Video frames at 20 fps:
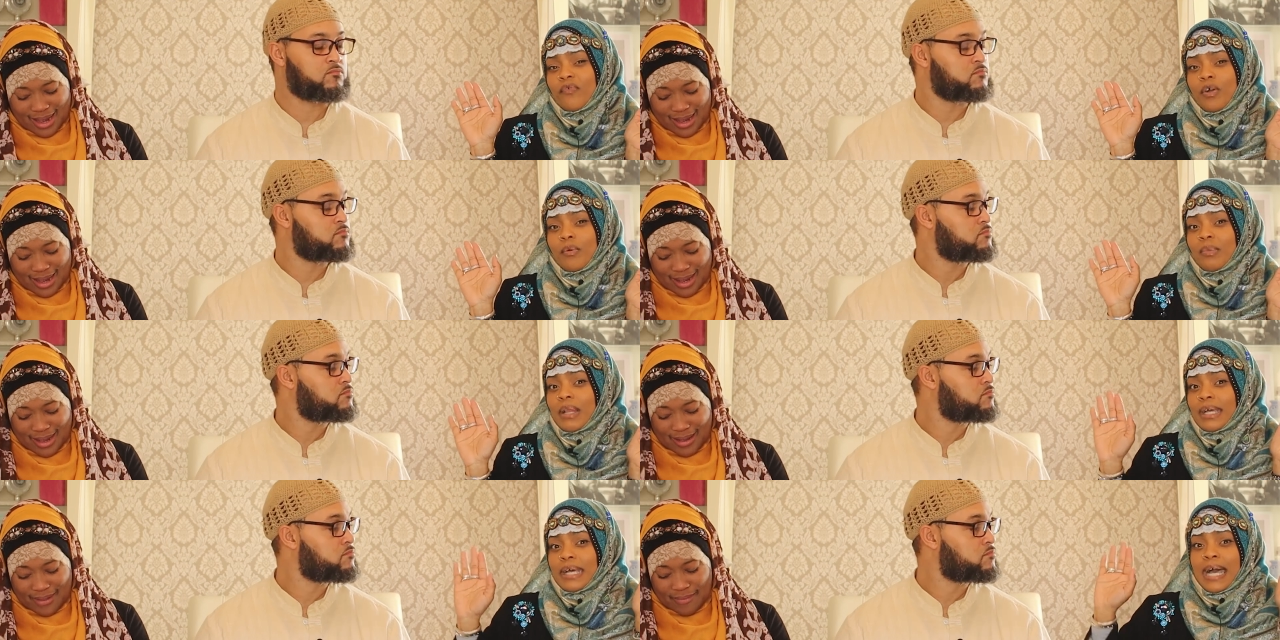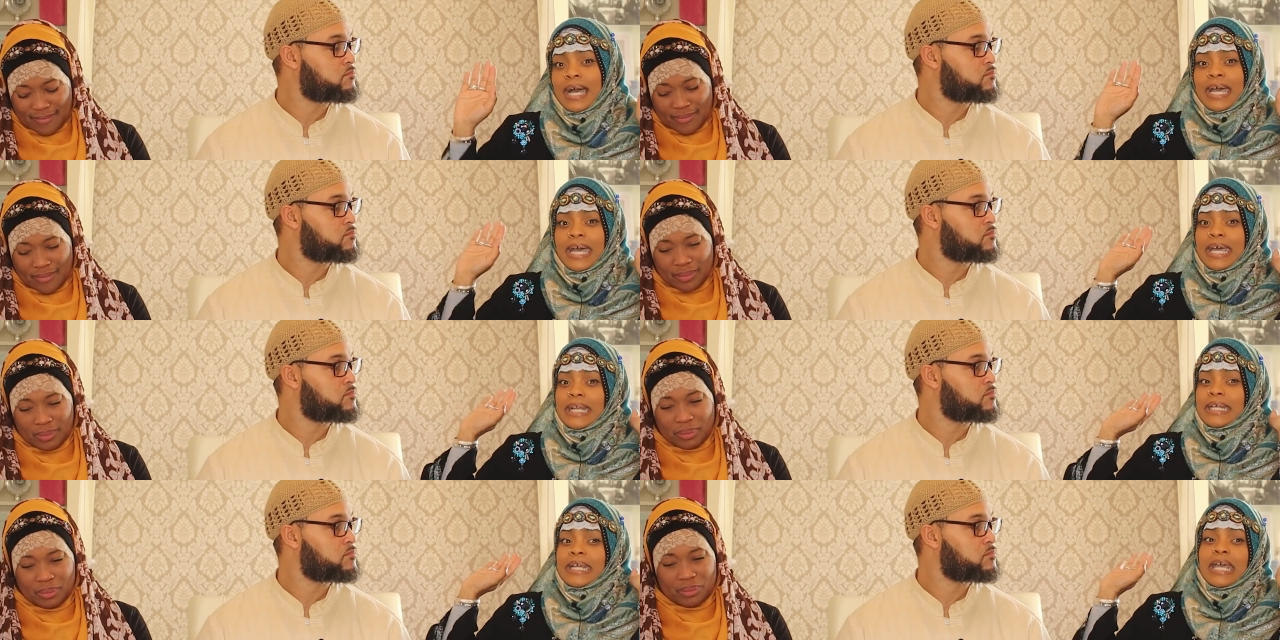Speaker 1: or form. Like I
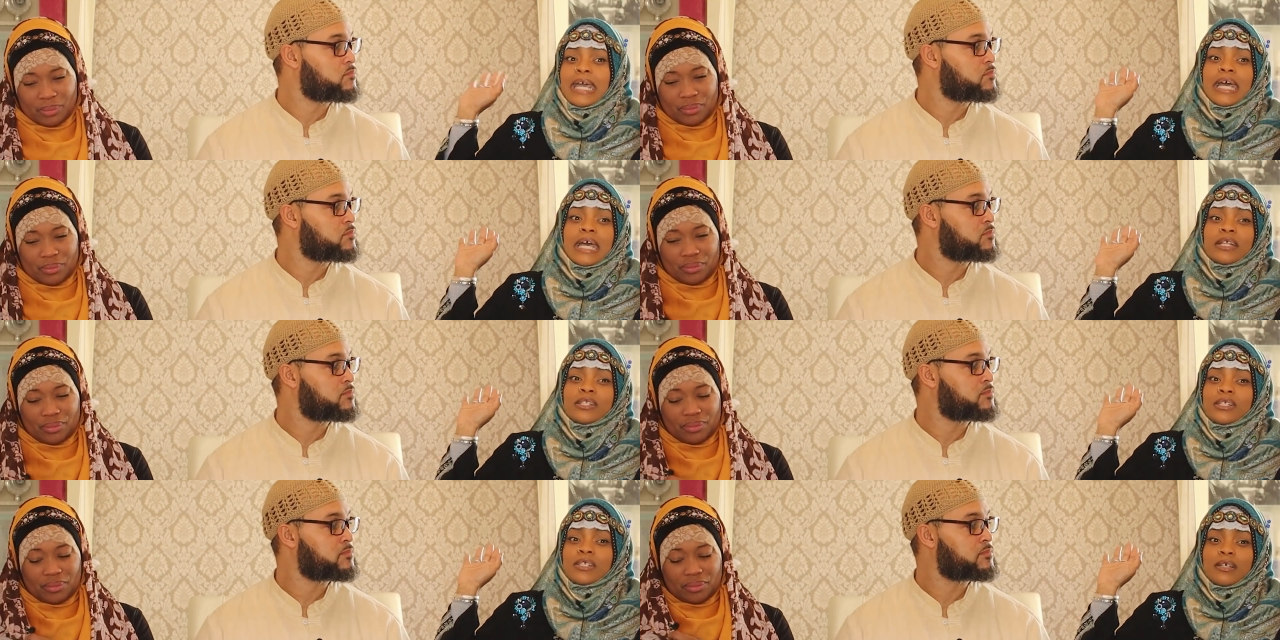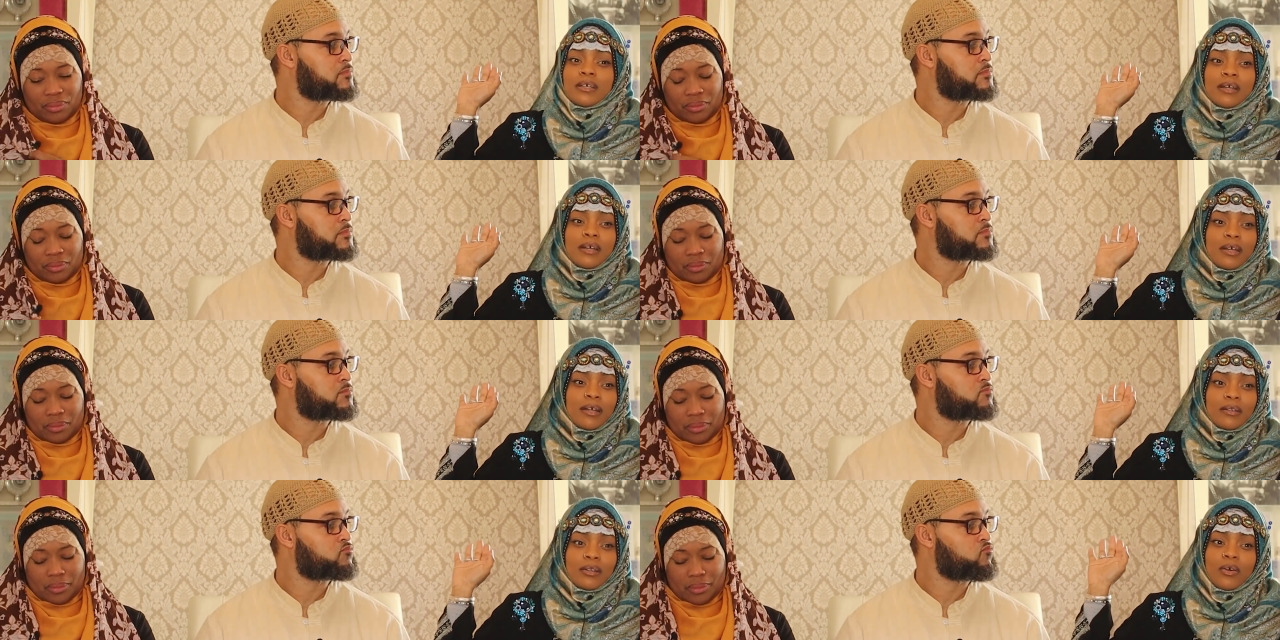had
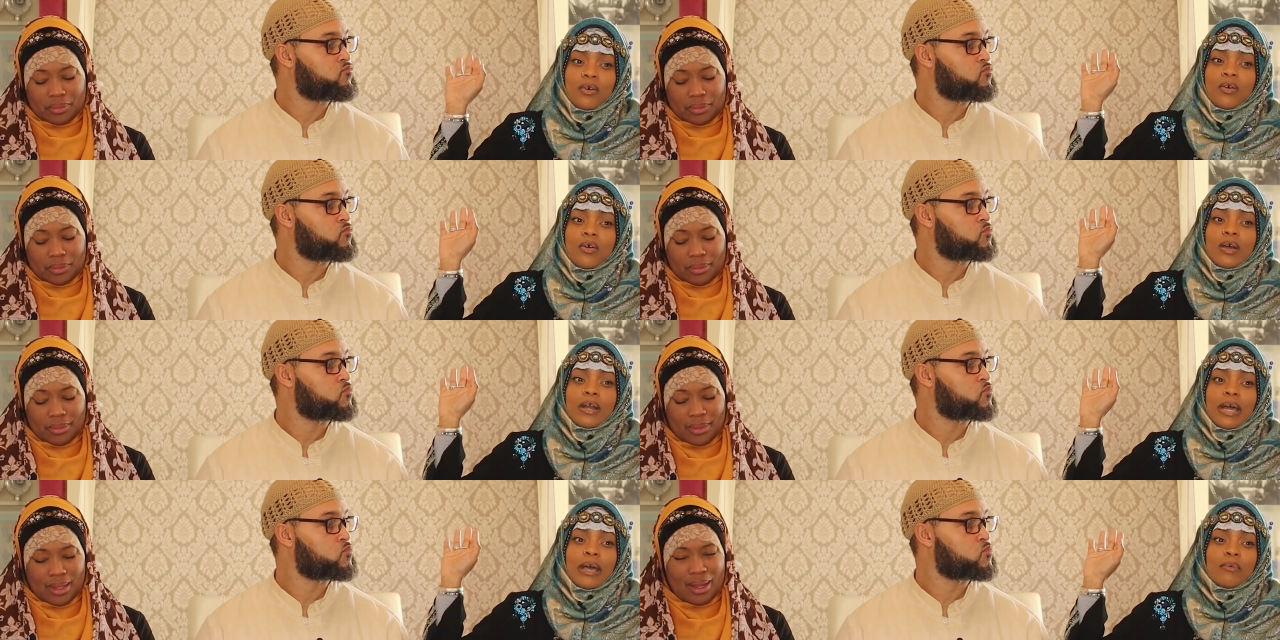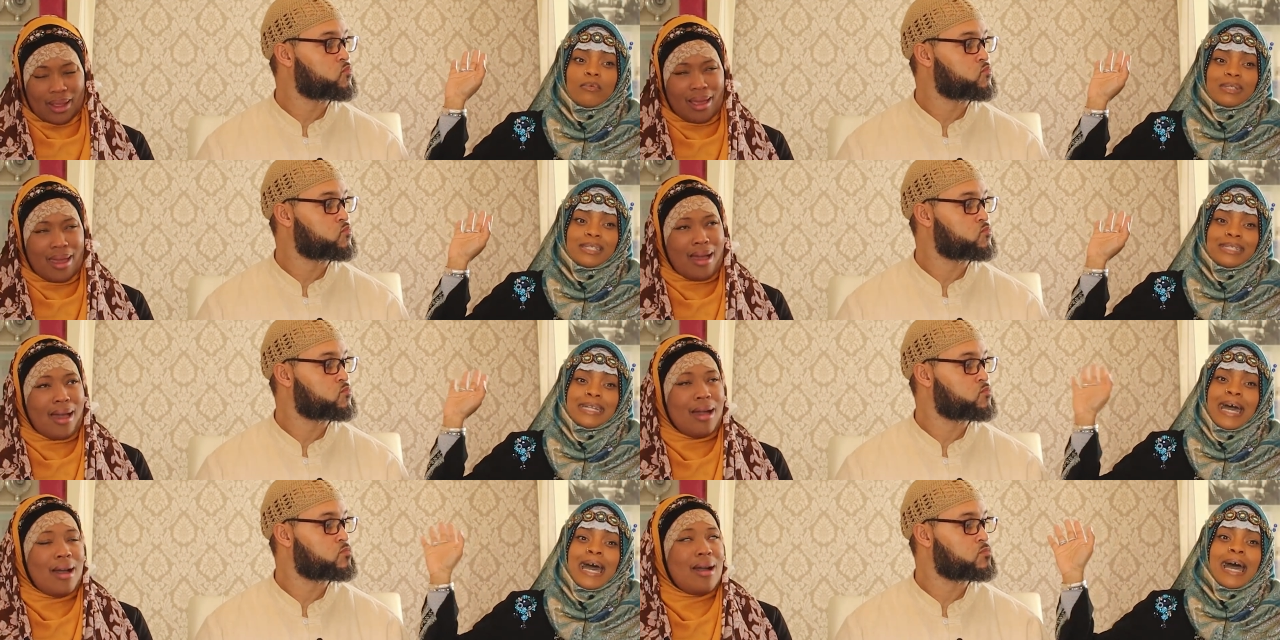cancer, Lord, I
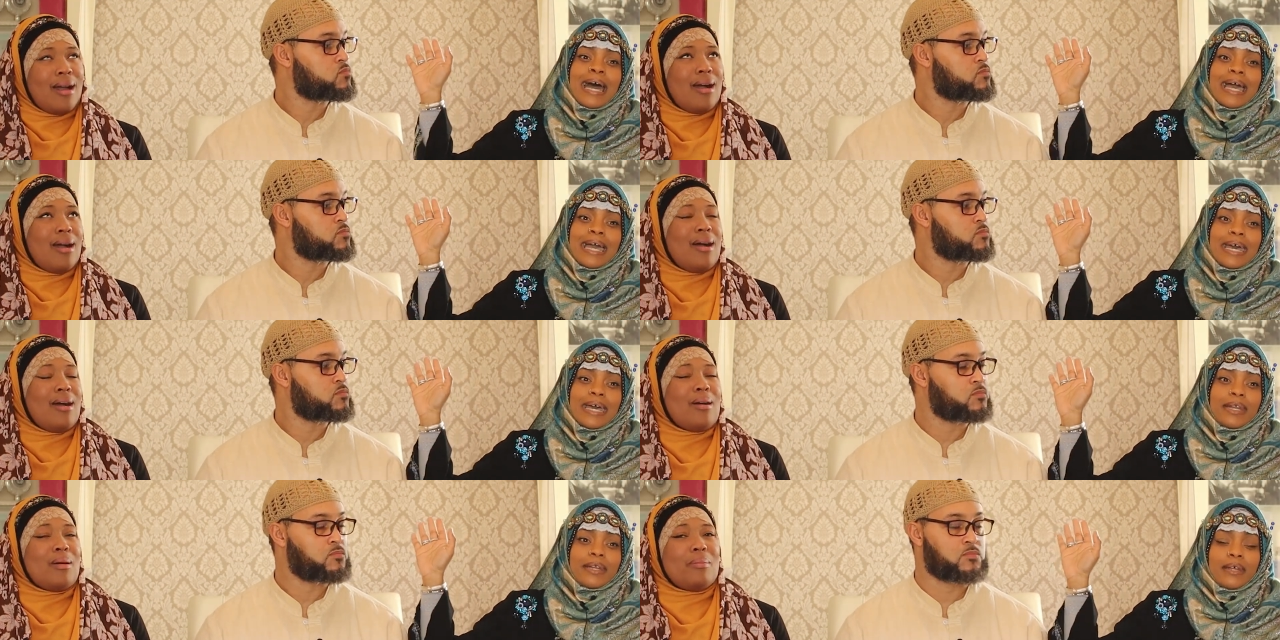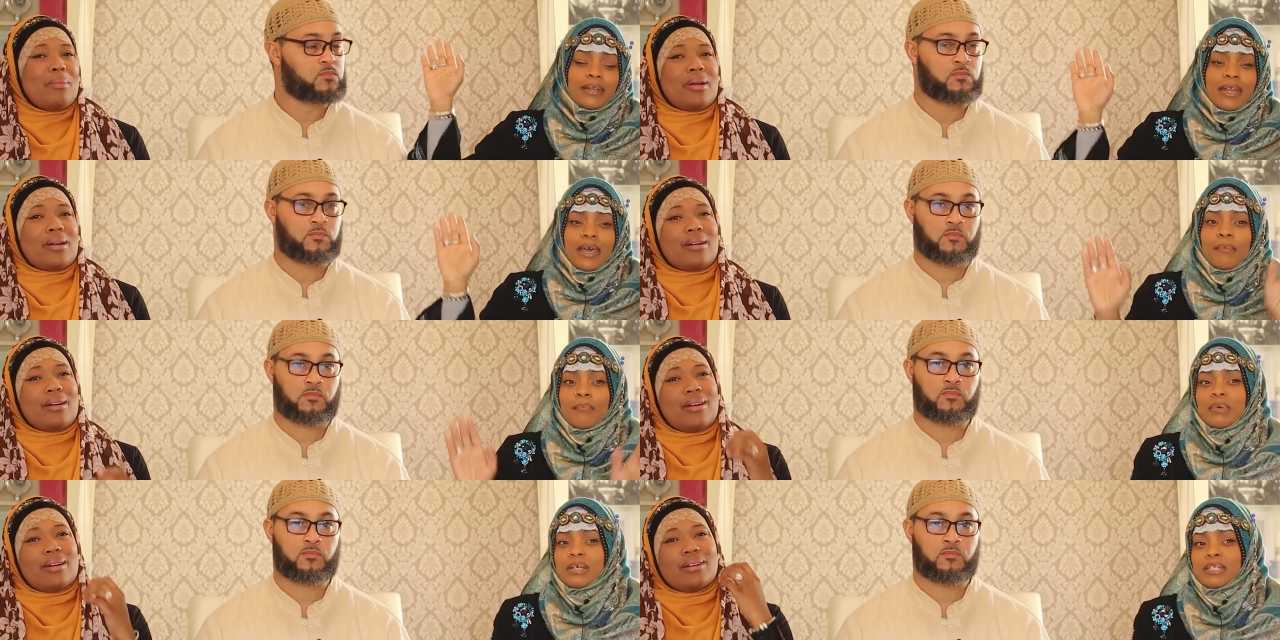was dying, and
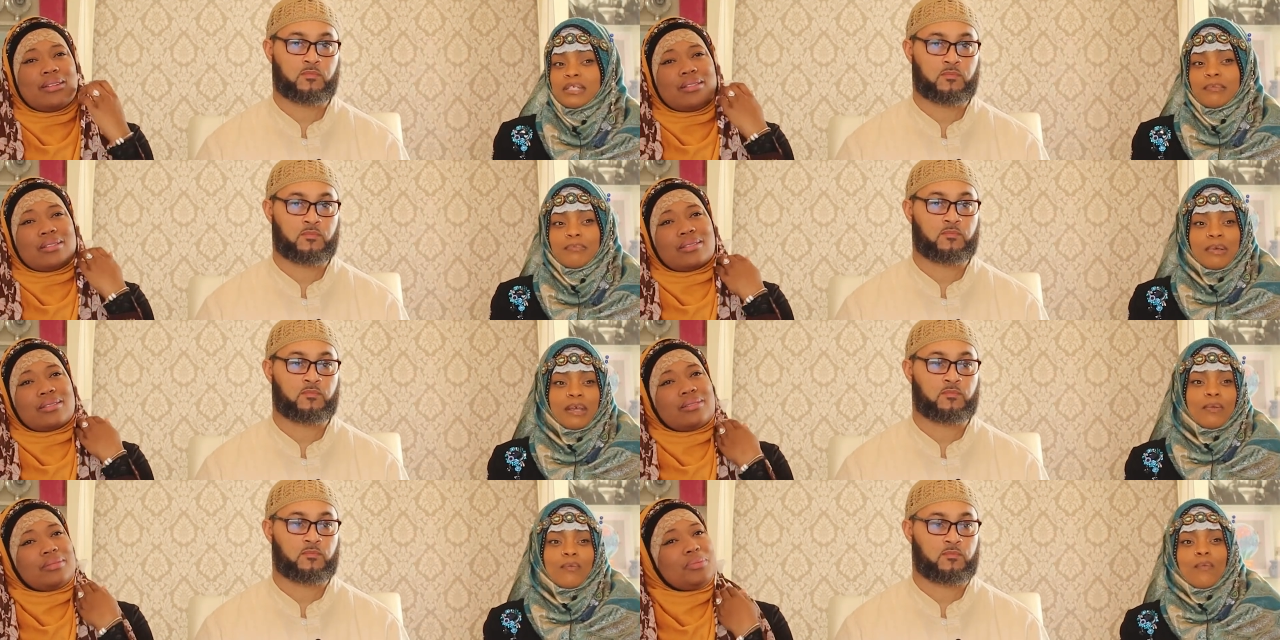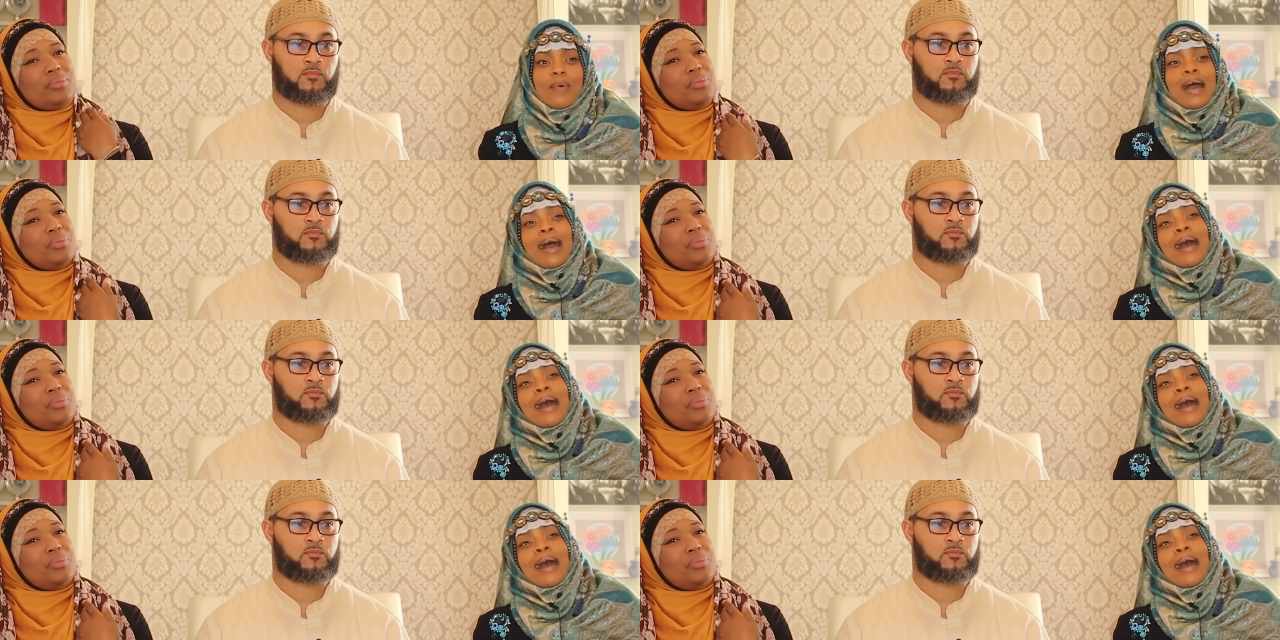that must have been